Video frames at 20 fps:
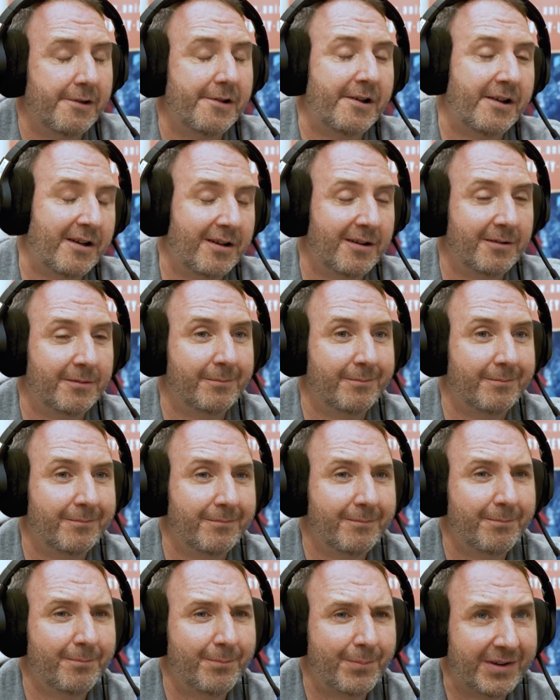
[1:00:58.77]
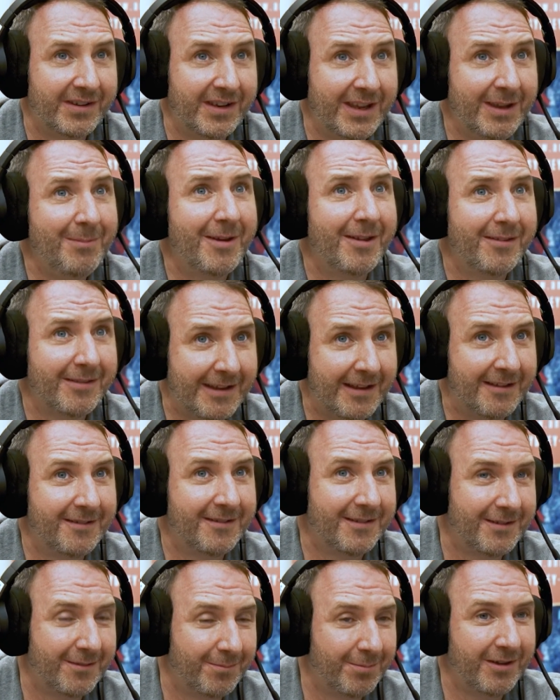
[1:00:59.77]
Um, but email
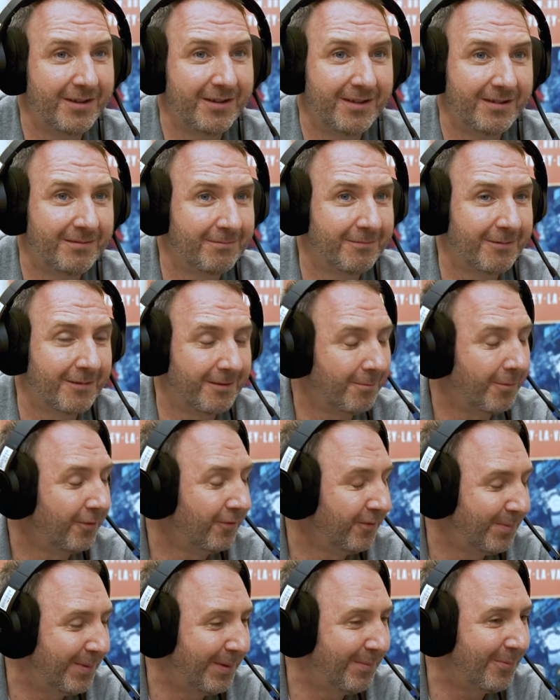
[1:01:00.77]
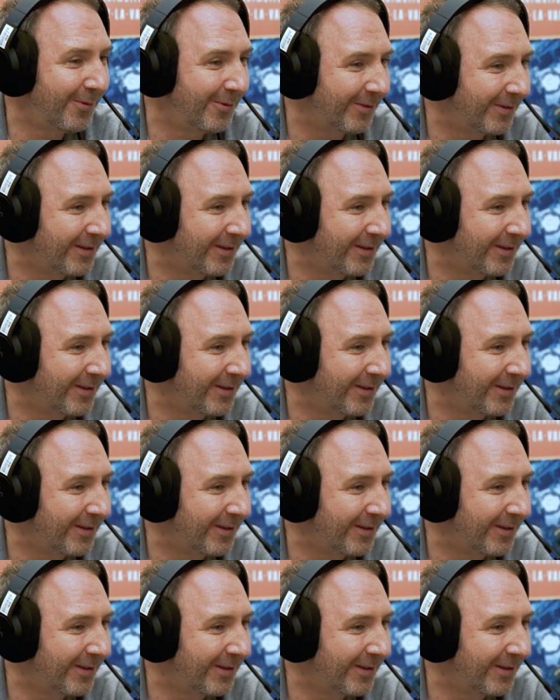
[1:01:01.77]
tends to be where most people are